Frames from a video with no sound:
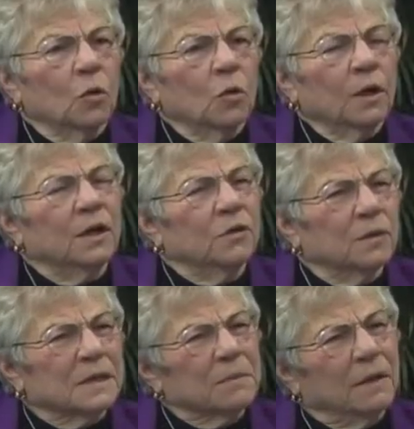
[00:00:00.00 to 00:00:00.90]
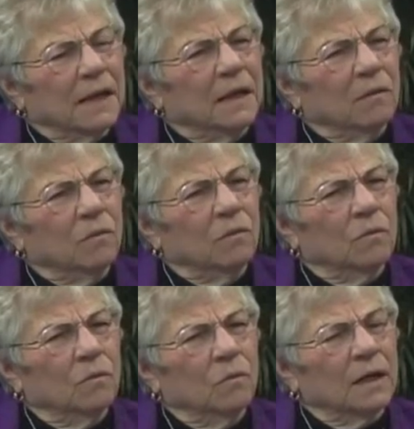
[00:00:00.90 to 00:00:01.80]
Can you explain
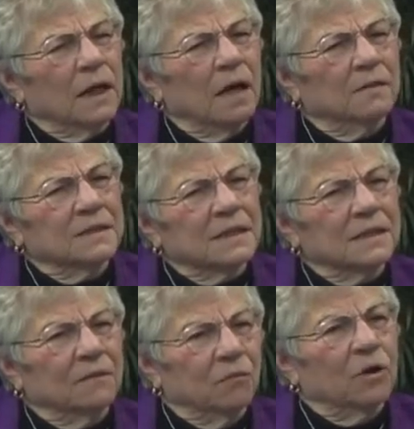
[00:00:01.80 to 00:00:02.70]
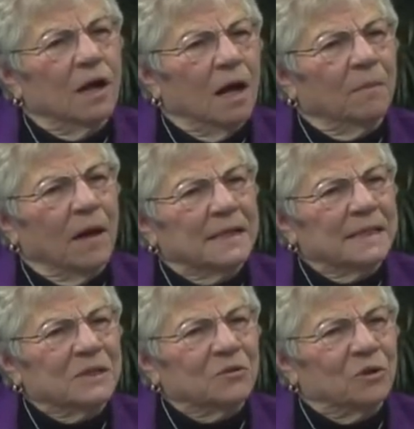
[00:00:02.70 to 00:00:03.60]
what kind of system, if we're not by
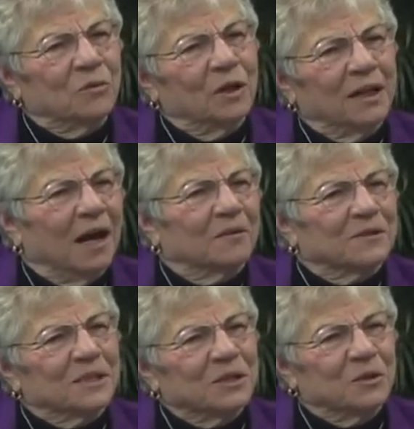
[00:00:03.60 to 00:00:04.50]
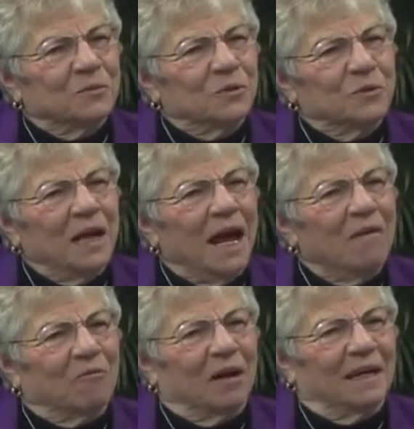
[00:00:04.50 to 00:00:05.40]
district, what kind of system do we
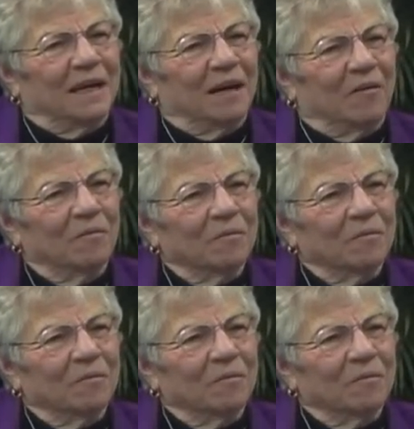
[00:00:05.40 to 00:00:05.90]
have right now?